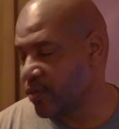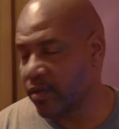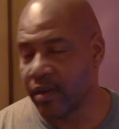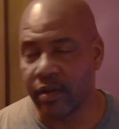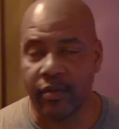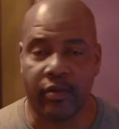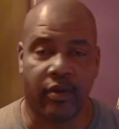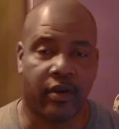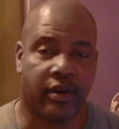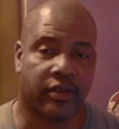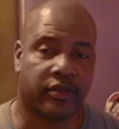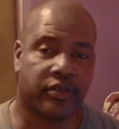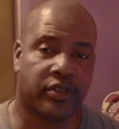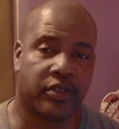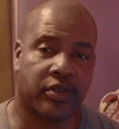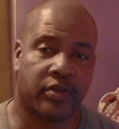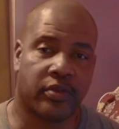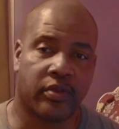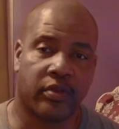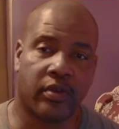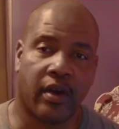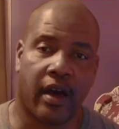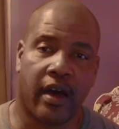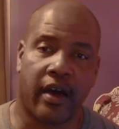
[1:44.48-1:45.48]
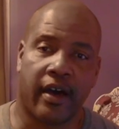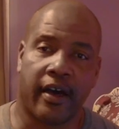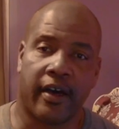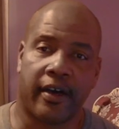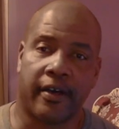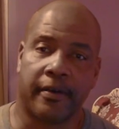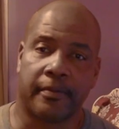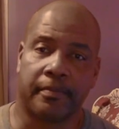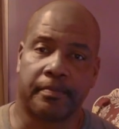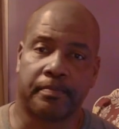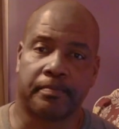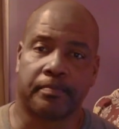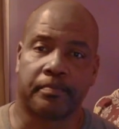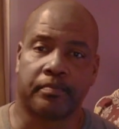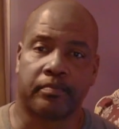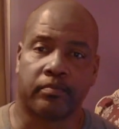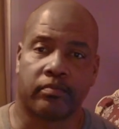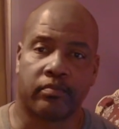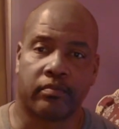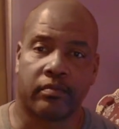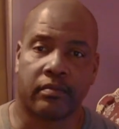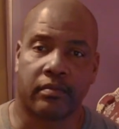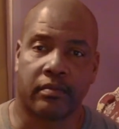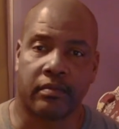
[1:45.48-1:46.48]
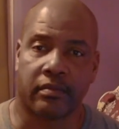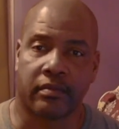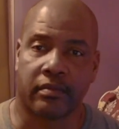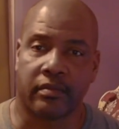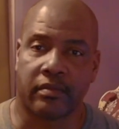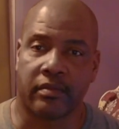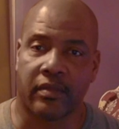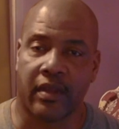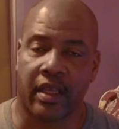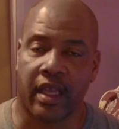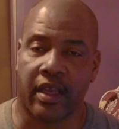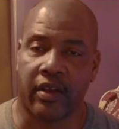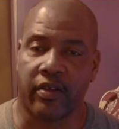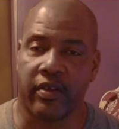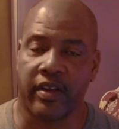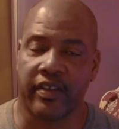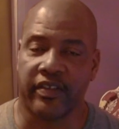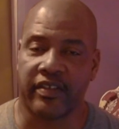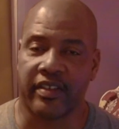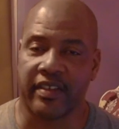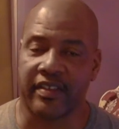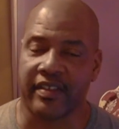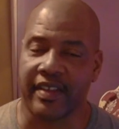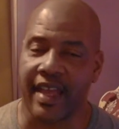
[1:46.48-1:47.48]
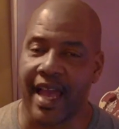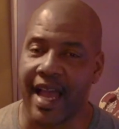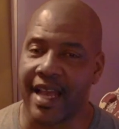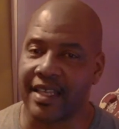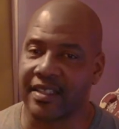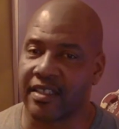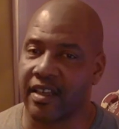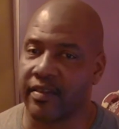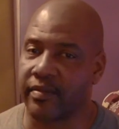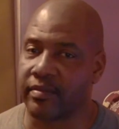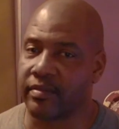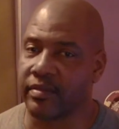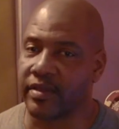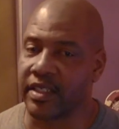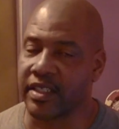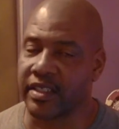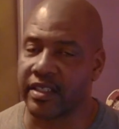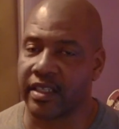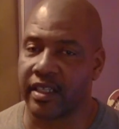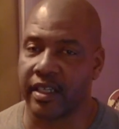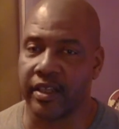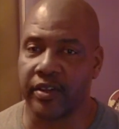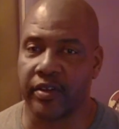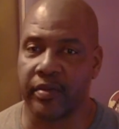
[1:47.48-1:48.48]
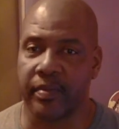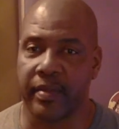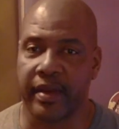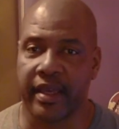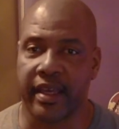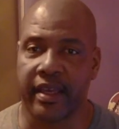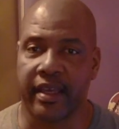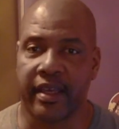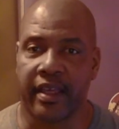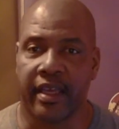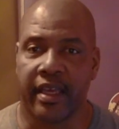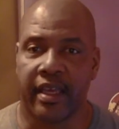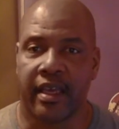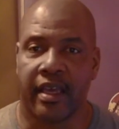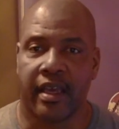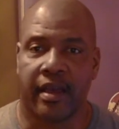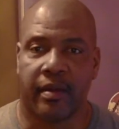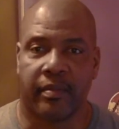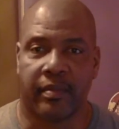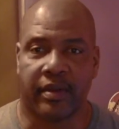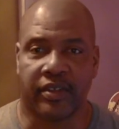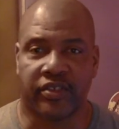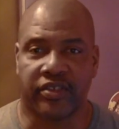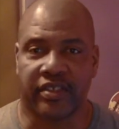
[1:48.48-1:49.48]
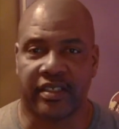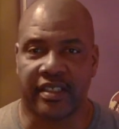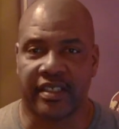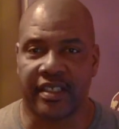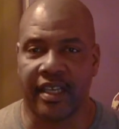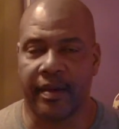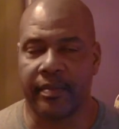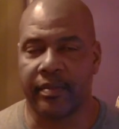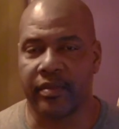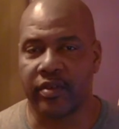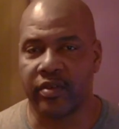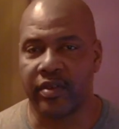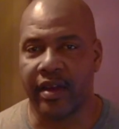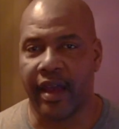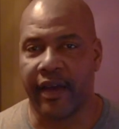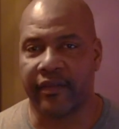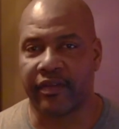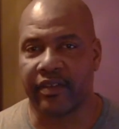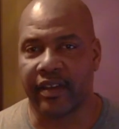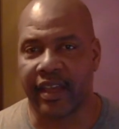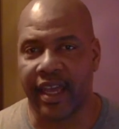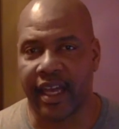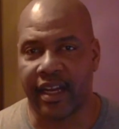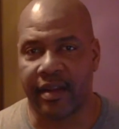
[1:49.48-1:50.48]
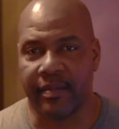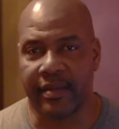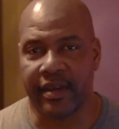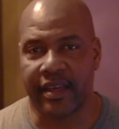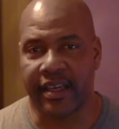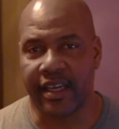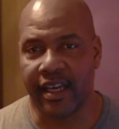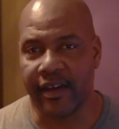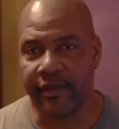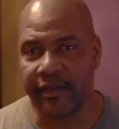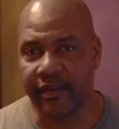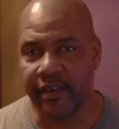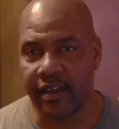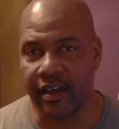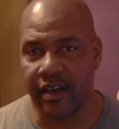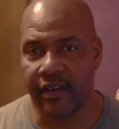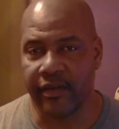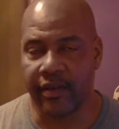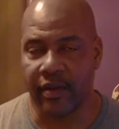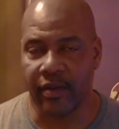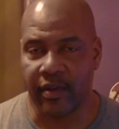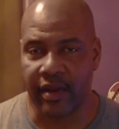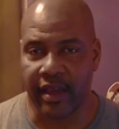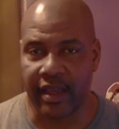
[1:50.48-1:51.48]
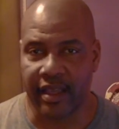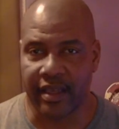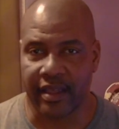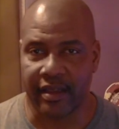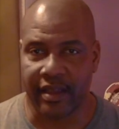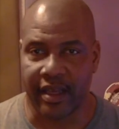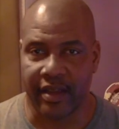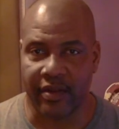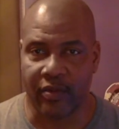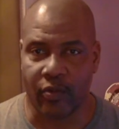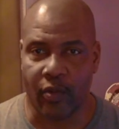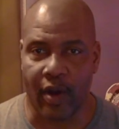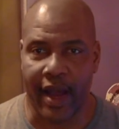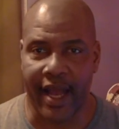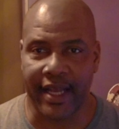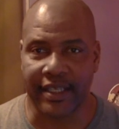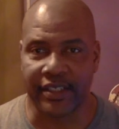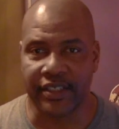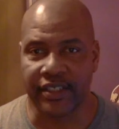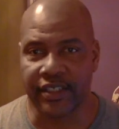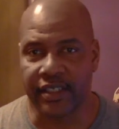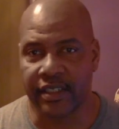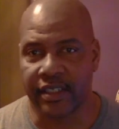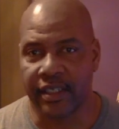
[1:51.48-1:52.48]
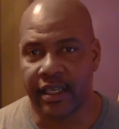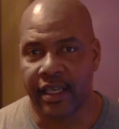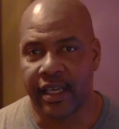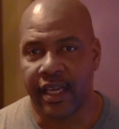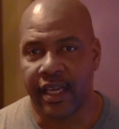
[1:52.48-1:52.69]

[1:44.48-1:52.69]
you would want to increase the size of them just a little bit. But it's something you have to kind of be careful of and watch